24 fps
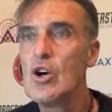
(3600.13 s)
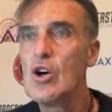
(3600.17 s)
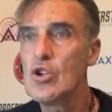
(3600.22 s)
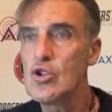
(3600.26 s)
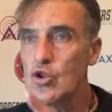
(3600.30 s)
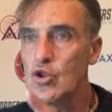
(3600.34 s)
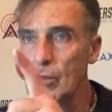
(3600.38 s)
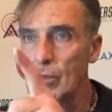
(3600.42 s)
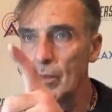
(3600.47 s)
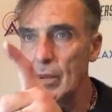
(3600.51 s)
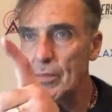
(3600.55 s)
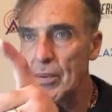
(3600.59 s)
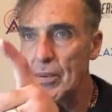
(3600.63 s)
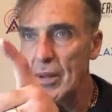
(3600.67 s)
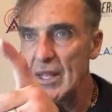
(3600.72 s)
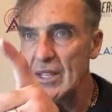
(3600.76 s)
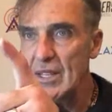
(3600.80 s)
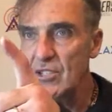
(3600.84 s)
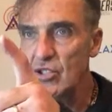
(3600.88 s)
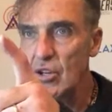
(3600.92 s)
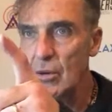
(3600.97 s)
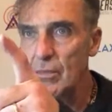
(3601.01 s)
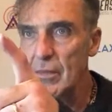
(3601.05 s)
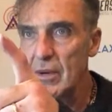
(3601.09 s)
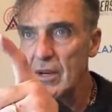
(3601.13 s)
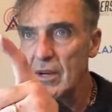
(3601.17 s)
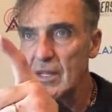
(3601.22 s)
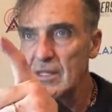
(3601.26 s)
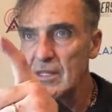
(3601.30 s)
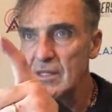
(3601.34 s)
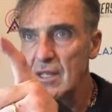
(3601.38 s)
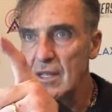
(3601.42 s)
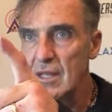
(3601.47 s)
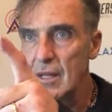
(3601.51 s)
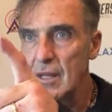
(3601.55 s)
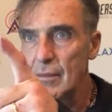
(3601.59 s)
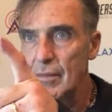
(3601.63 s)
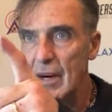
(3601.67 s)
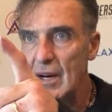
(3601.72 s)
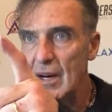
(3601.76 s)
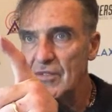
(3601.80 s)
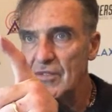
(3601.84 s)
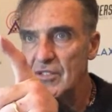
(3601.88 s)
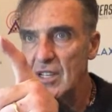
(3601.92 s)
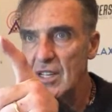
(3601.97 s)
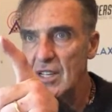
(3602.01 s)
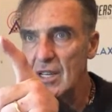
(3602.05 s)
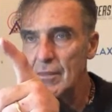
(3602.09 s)
don't be playing submarines in the bath,
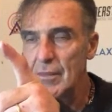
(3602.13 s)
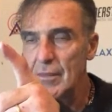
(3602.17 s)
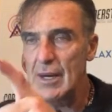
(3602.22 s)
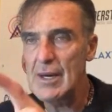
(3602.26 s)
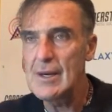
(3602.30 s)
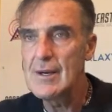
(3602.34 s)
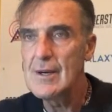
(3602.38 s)
you hear me?